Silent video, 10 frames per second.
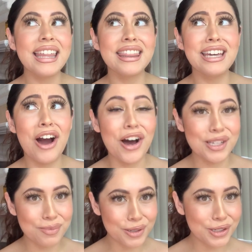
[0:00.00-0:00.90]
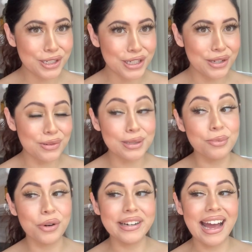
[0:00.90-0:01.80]
The hospital she was
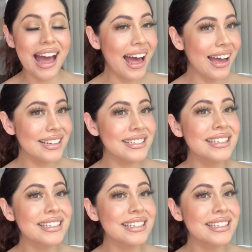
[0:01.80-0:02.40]
born at,